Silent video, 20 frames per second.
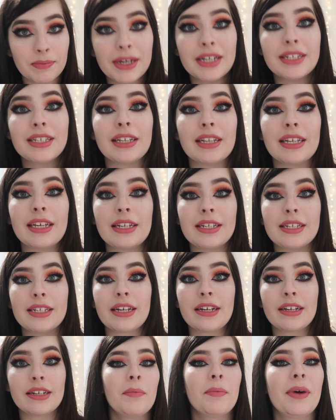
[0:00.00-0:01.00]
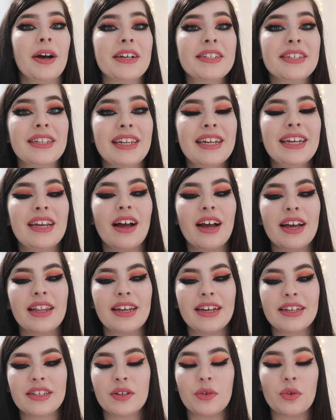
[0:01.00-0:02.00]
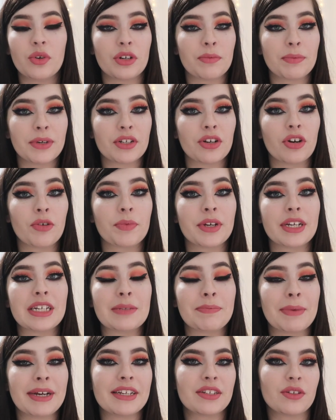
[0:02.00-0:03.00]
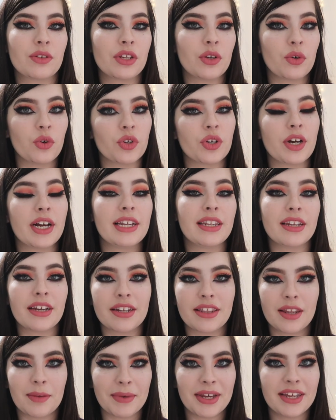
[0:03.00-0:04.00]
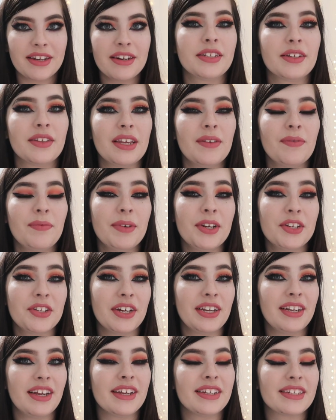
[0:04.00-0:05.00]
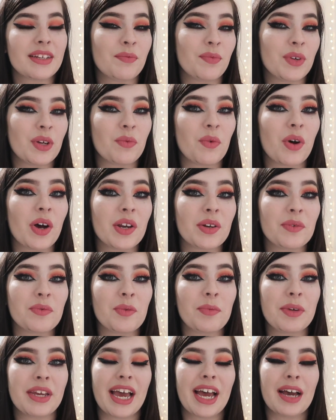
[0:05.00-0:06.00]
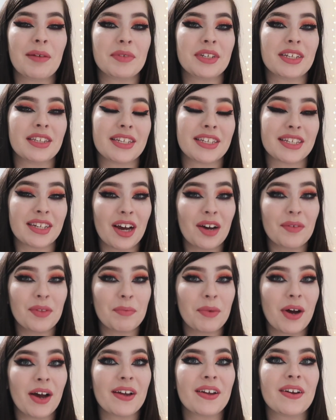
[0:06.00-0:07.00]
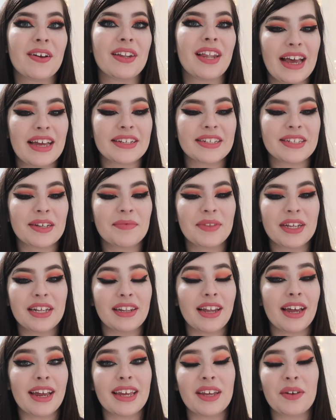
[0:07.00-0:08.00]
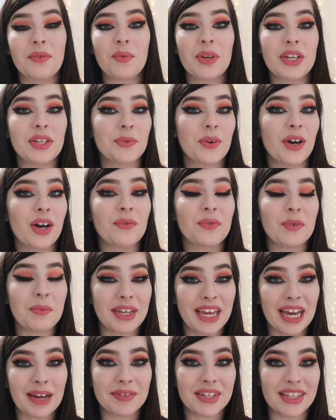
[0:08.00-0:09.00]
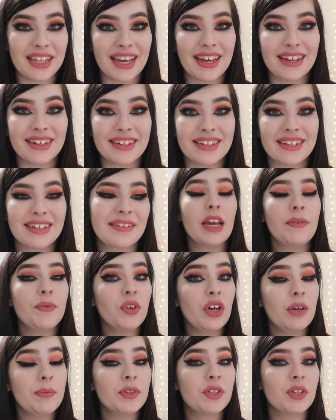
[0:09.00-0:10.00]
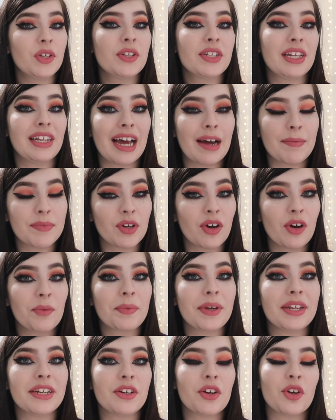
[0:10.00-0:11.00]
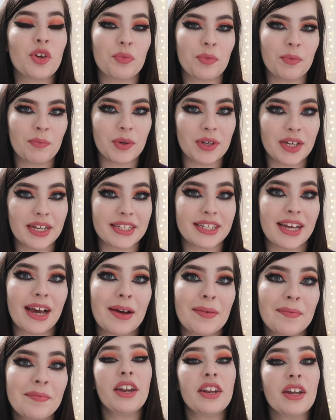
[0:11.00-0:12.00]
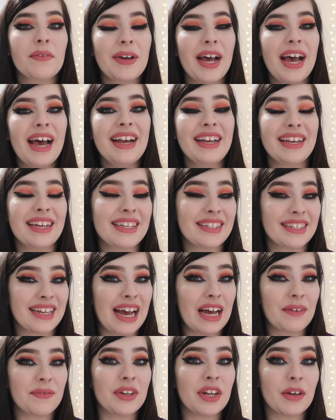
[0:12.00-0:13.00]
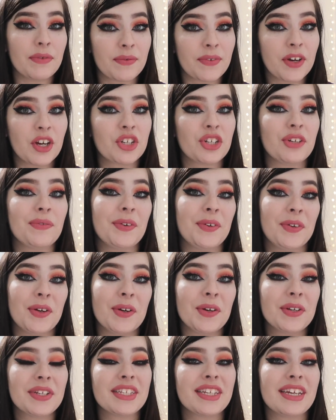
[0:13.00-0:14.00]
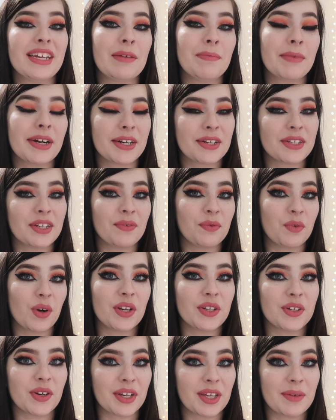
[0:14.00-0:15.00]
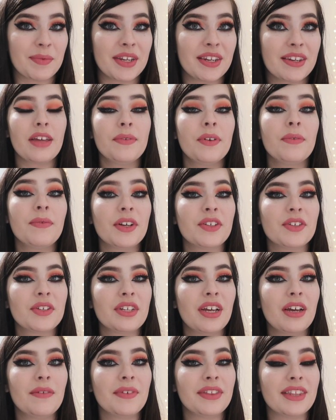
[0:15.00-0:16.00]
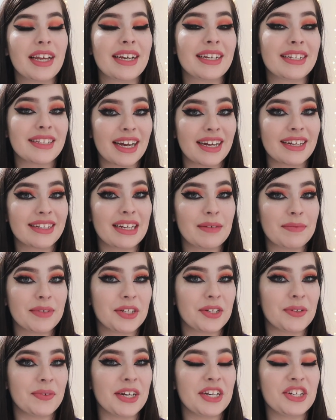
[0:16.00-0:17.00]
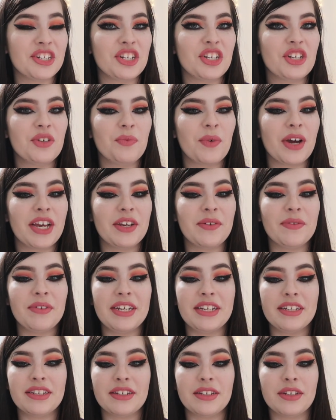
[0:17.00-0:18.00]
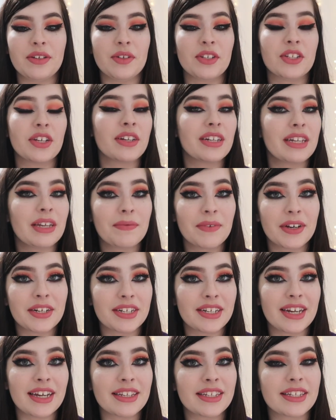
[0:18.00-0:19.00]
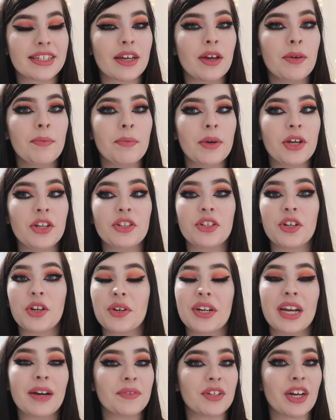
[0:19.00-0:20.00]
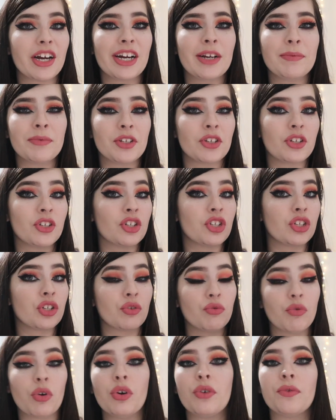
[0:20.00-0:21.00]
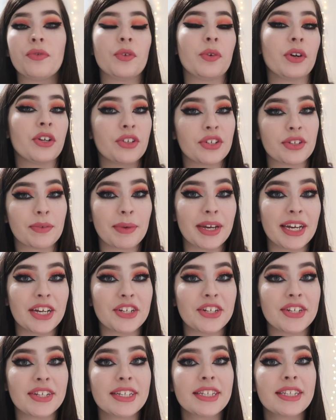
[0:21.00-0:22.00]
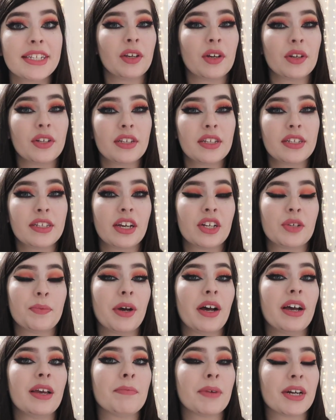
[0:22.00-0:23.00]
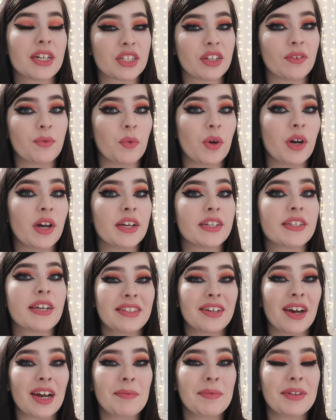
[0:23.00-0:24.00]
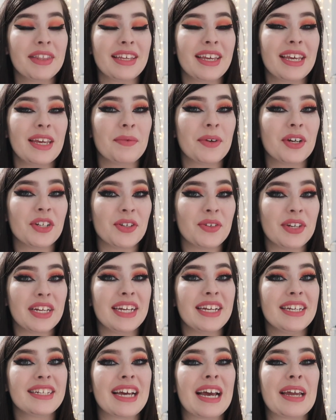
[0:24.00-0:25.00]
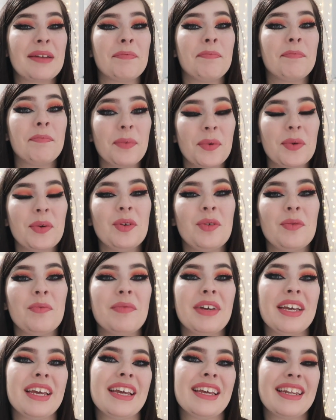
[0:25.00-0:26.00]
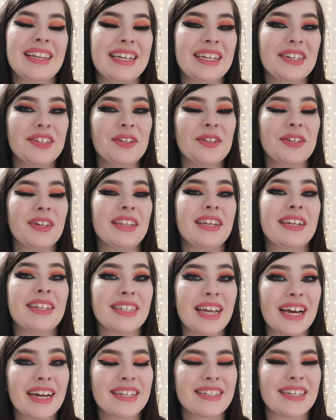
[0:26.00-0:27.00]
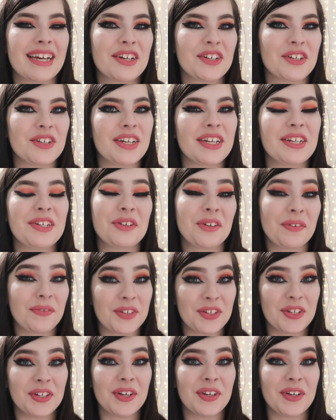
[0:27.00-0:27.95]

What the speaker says: basically instinct. Personally, I like to order my topics based on the order I learned them in. So the information I learned in week 1 will be kept at the start of the pile, and something like week 12 will be kept at the end. If you're able to use a laptop in an open book exam, another hack is to have another version of your notes in a Microsoft Word document. If you find yourself in that exact same situation where you need to suddenly find an answer but don't have time to just scroll through hundreds of pages, go to the search bar in Microsoft Word, type in the keyword you need, and boom, it leads you to the exact section in your revision